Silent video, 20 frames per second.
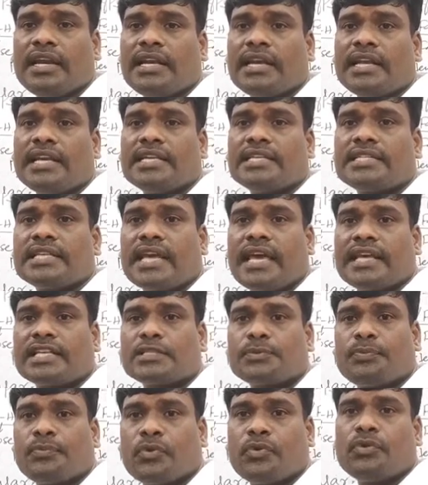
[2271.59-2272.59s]
it is
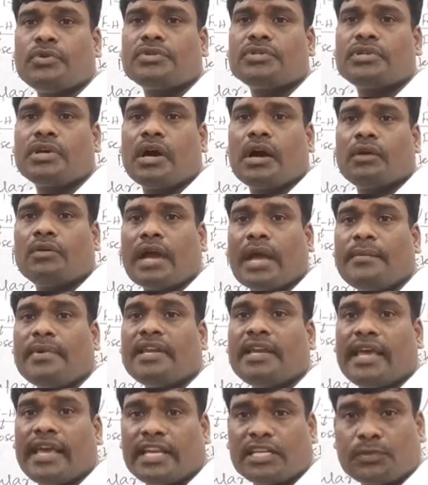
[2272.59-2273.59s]
expelled
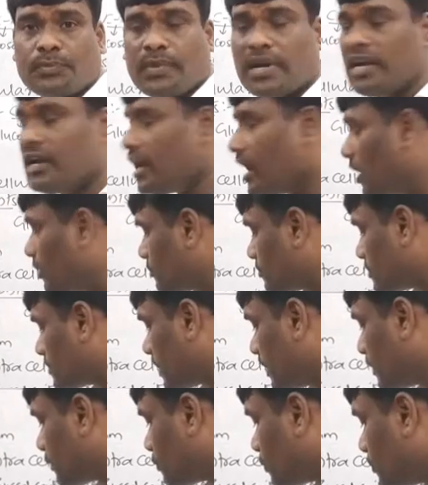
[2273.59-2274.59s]

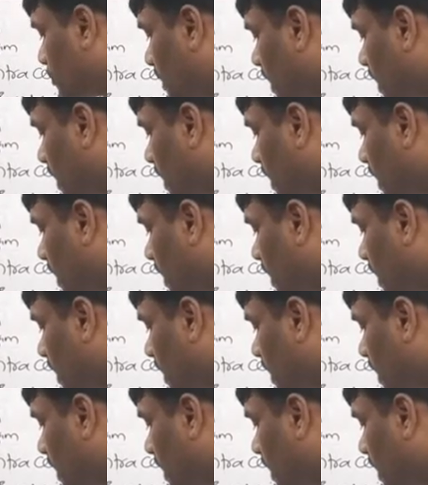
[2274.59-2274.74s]
outside through